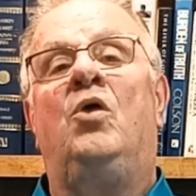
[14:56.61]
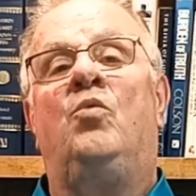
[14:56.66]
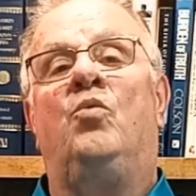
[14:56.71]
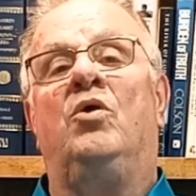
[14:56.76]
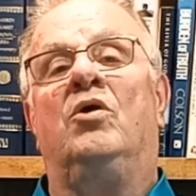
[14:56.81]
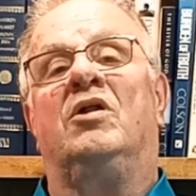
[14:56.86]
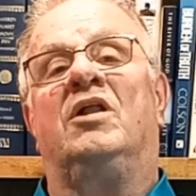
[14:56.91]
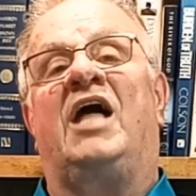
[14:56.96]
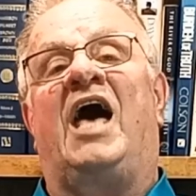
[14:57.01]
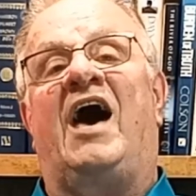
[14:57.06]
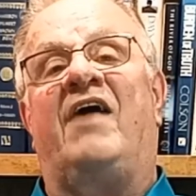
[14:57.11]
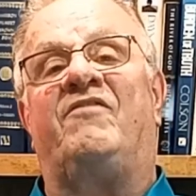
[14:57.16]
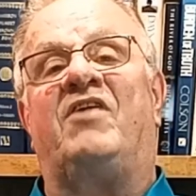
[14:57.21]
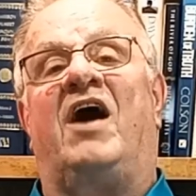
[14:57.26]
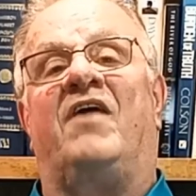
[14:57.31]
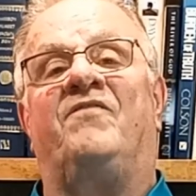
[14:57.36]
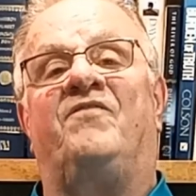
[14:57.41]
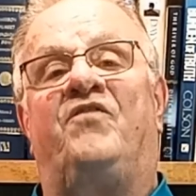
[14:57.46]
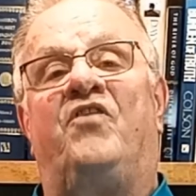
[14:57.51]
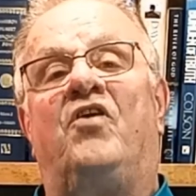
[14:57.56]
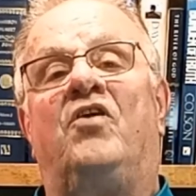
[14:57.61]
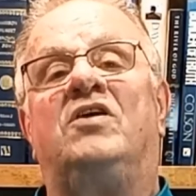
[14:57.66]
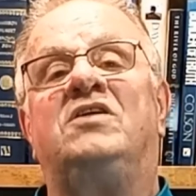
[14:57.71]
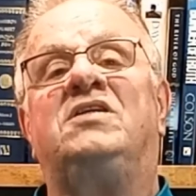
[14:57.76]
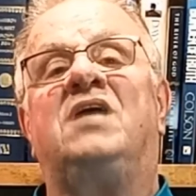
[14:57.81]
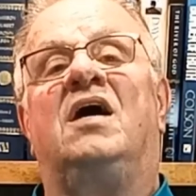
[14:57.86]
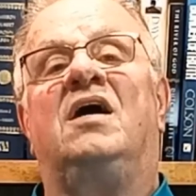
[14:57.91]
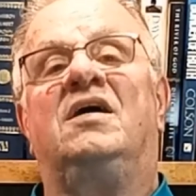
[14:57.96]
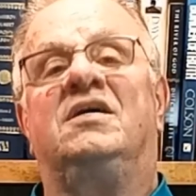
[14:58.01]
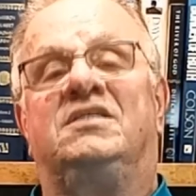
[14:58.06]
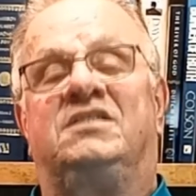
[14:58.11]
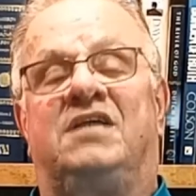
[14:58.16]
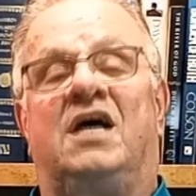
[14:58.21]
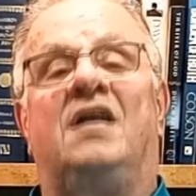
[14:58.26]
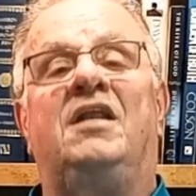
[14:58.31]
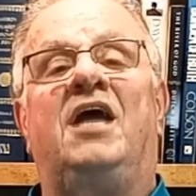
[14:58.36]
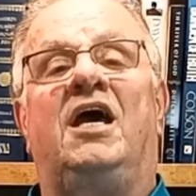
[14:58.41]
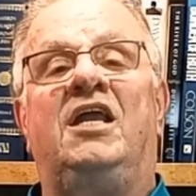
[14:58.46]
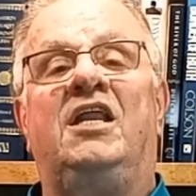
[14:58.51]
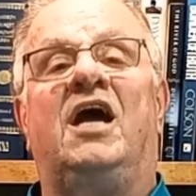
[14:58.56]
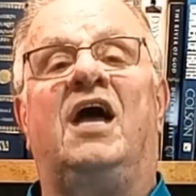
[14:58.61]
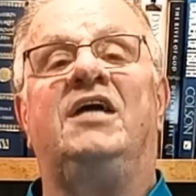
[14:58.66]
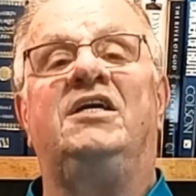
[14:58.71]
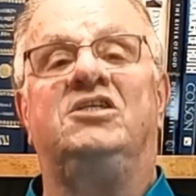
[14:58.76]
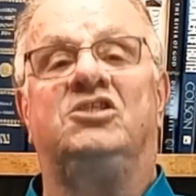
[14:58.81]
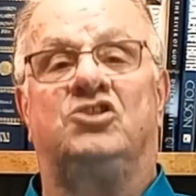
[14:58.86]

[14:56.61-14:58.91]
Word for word: we will have our first Sunday night